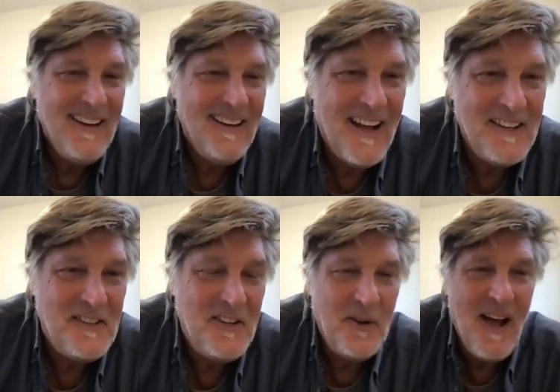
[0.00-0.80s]
Got to
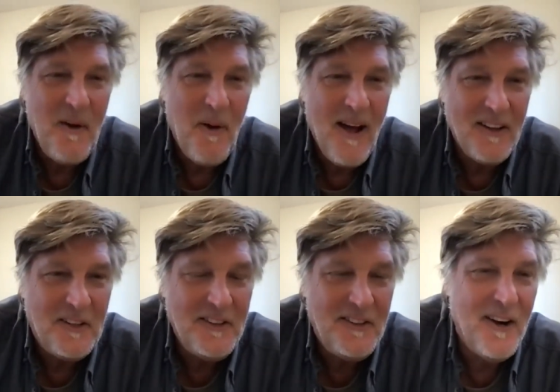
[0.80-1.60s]
do an
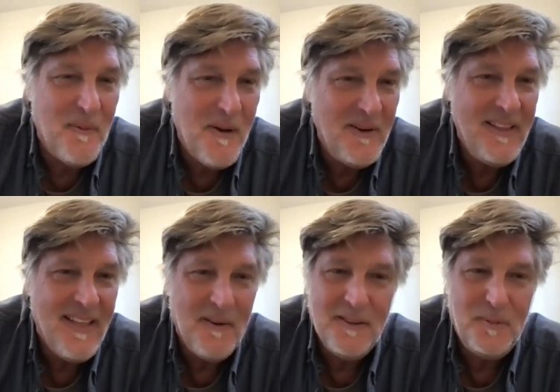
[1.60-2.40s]
ayahuasca ceremony.
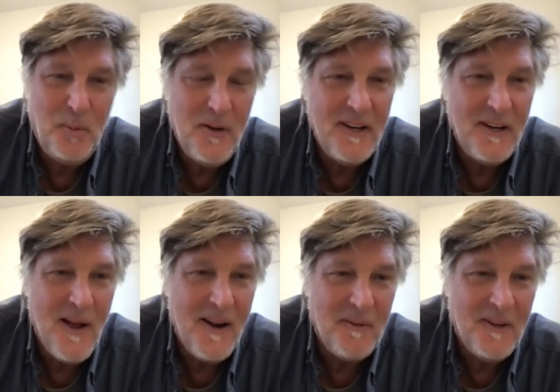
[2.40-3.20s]
That was pretty
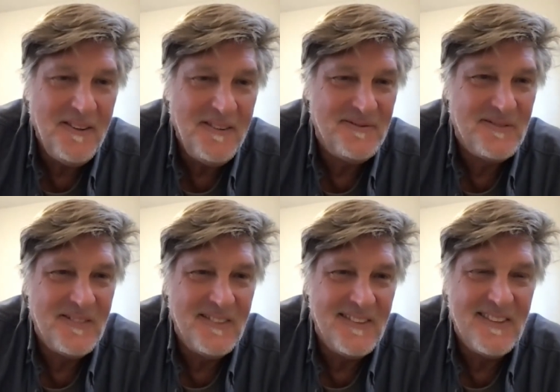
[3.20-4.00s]
incredible.
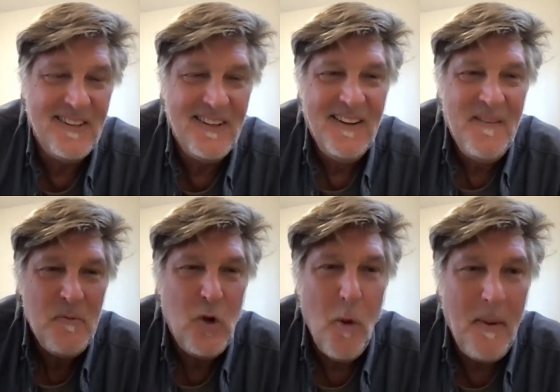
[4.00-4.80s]
In
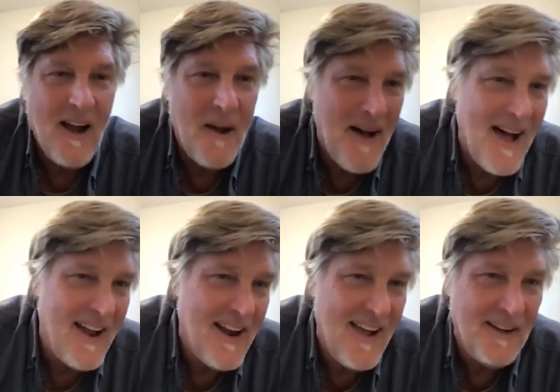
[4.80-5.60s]

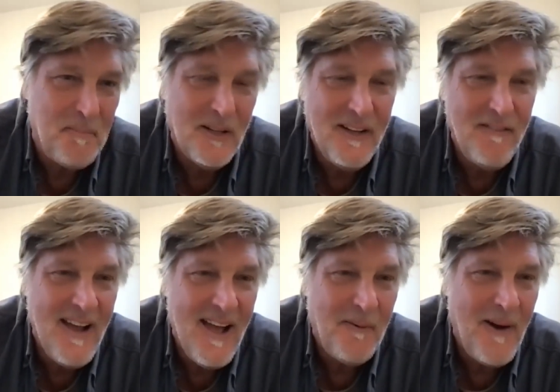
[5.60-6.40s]
Copacabana,
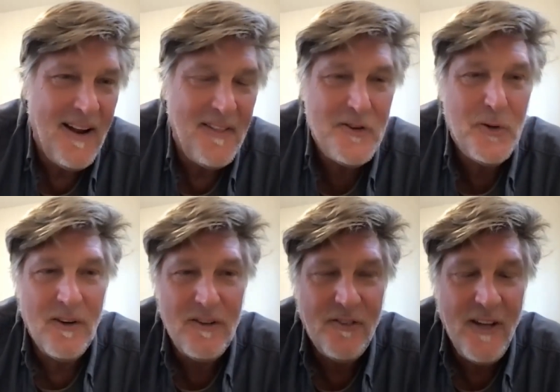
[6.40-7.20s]
Bolivia, right on the
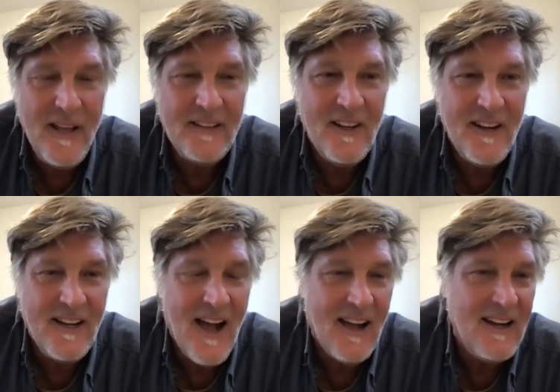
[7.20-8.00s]
shores of Lake
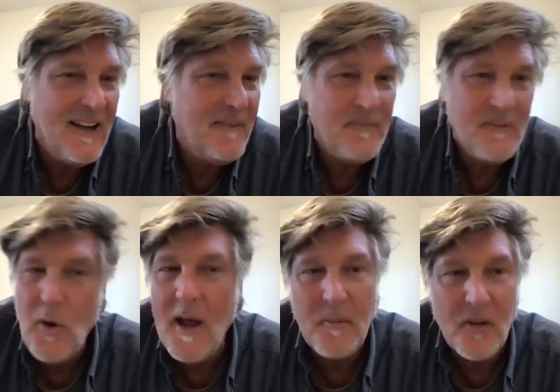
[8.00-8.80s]
Titicaca.
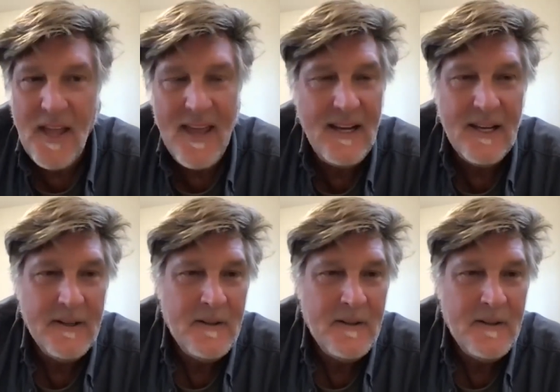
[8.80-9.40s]
Incredible lake.